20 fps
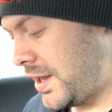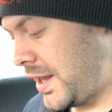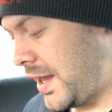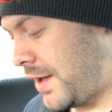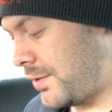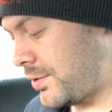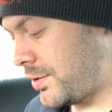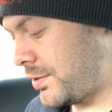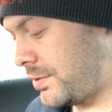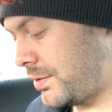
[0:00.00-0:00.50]

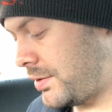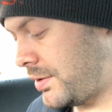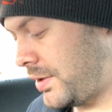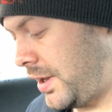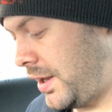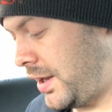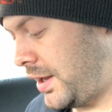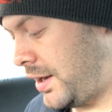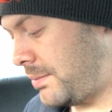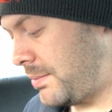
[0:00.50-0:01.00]
error
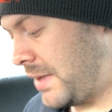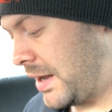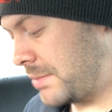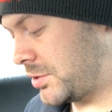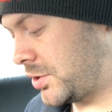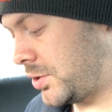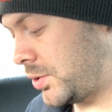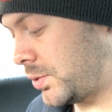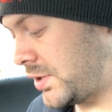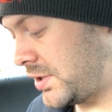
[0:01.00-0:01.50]
in
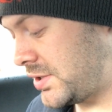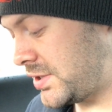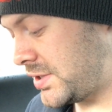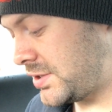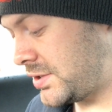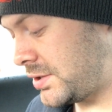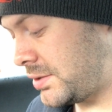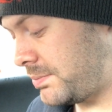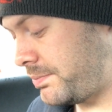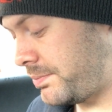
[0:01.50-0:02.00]
mapped cooling
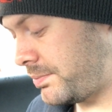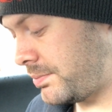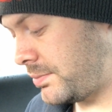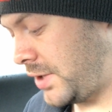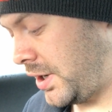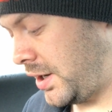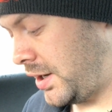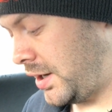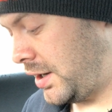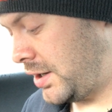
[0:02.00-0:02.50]
system,
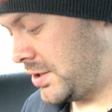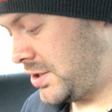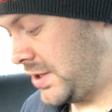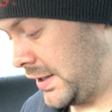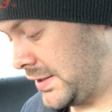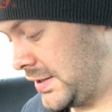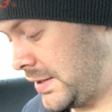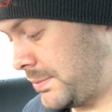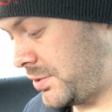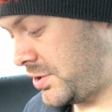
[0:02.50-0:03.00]

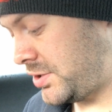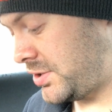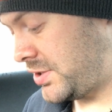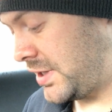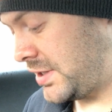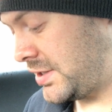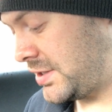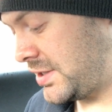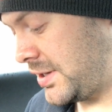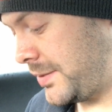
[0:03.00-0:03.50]
check temperature
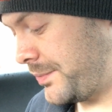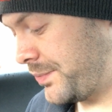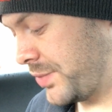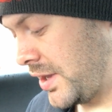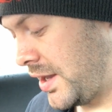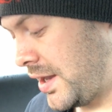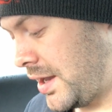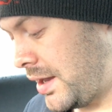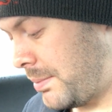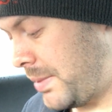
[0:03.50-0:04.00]
sensor,
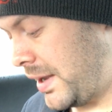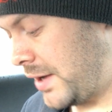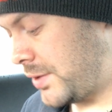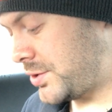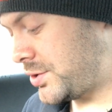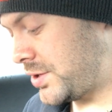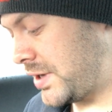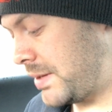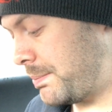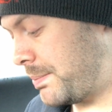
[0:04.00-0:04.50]

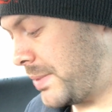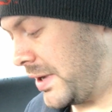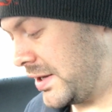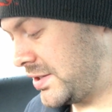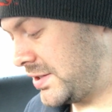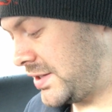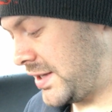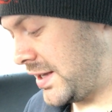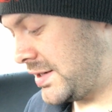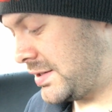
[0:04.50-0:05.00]
powertrain
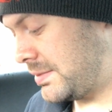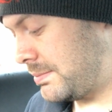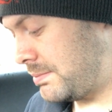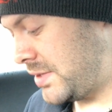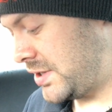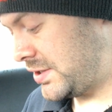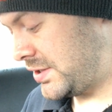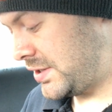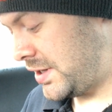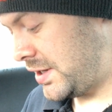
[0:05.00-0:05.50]
bus data
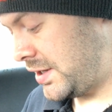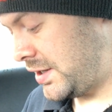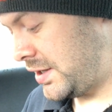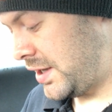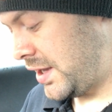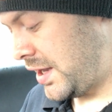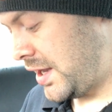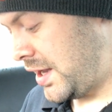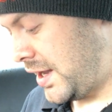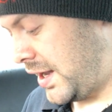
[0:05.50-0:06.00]

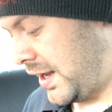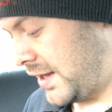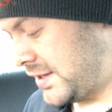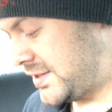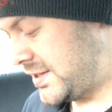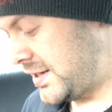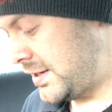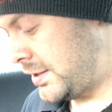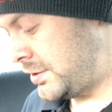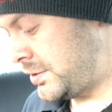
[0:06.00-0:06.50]
missing, and
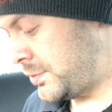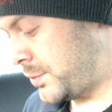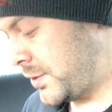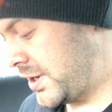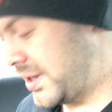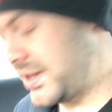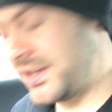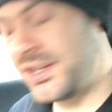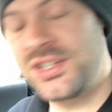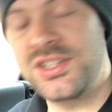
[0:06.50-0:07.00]
cylinder
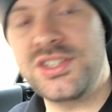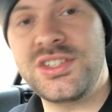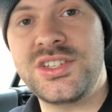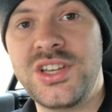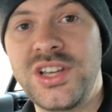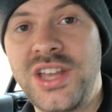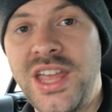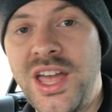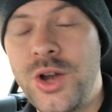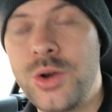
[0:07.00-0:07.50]
1 ignition
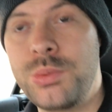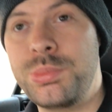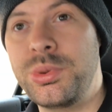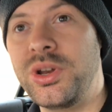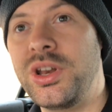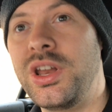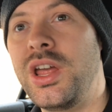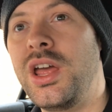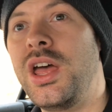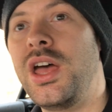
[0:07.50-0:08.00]
circuit open.